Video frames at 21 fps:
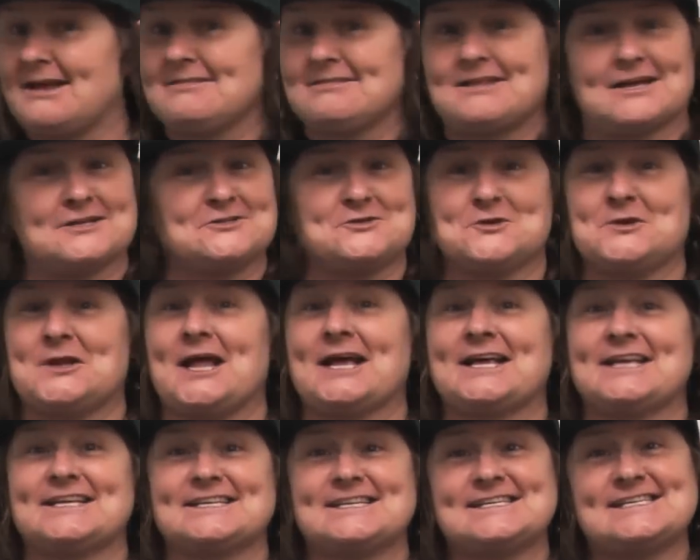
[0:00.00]
that's all I
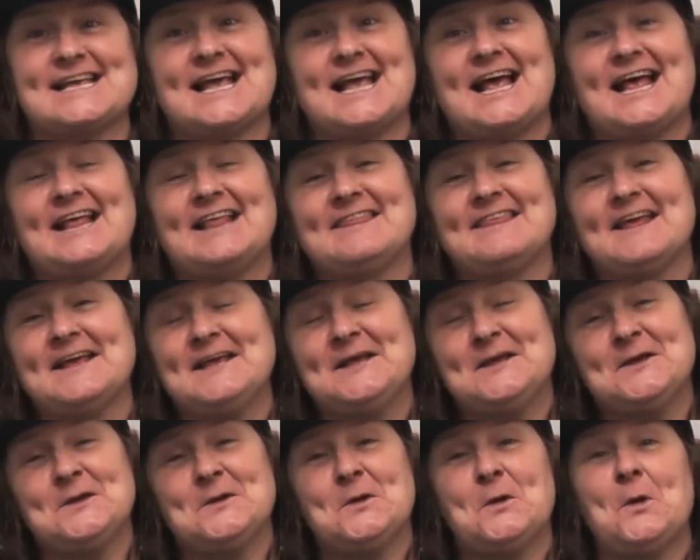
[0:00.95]
can say.
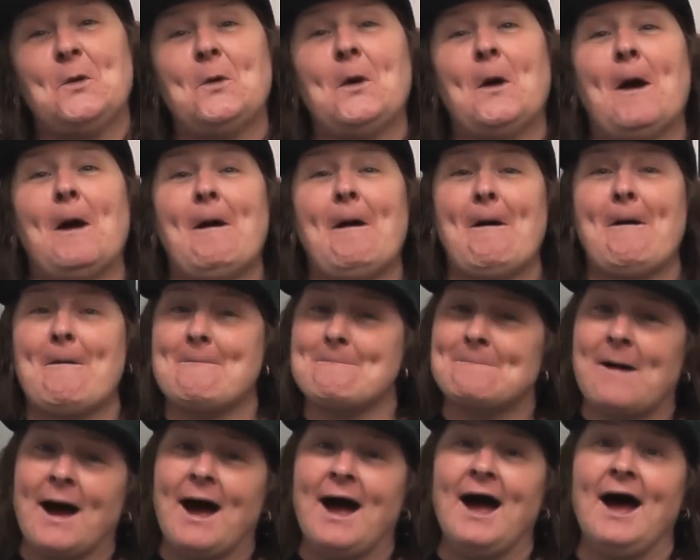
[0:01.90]
Thank you.
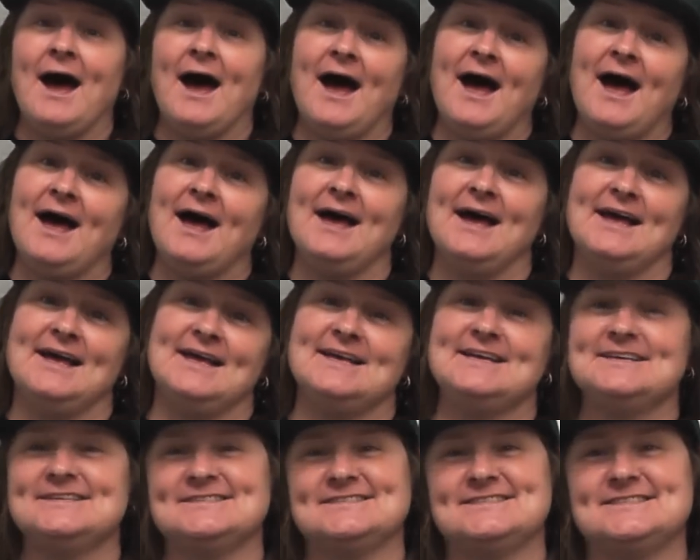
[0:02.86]

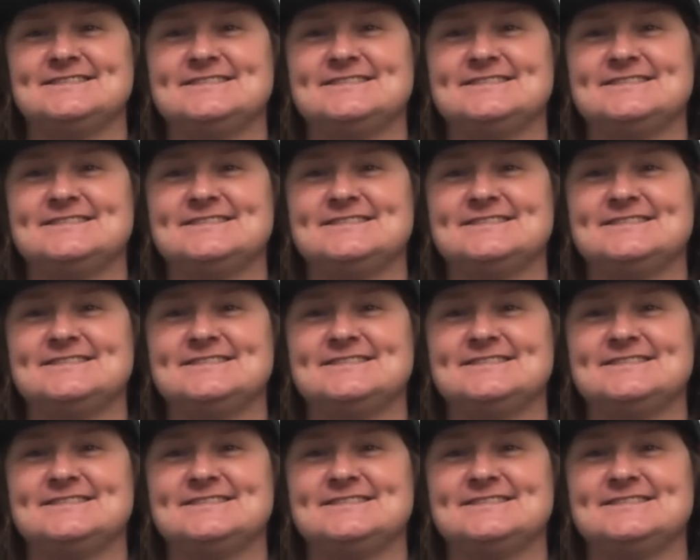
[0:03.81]
Bye.